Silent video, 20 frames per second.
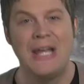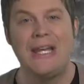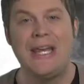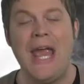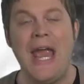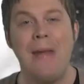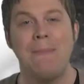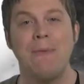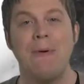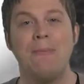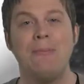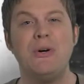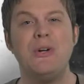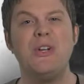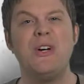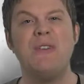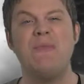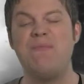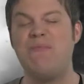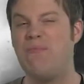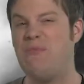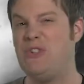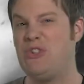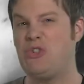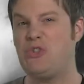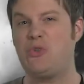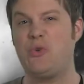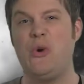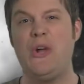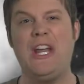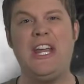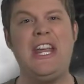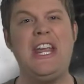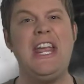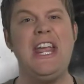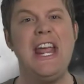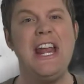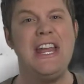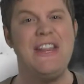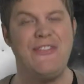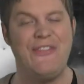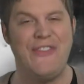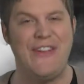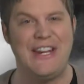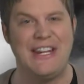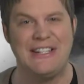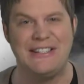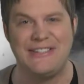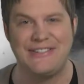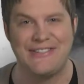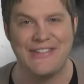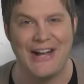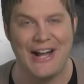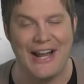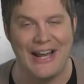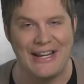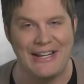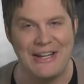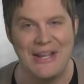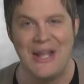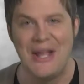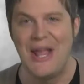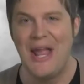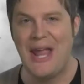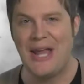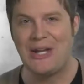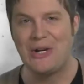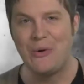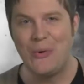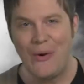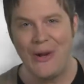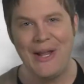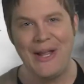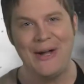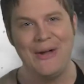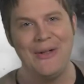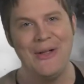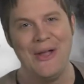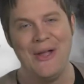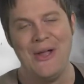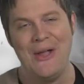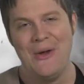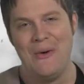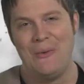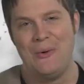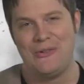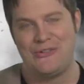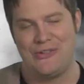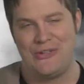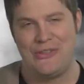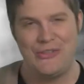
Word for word: capable of destroying anything in sight, and quail was a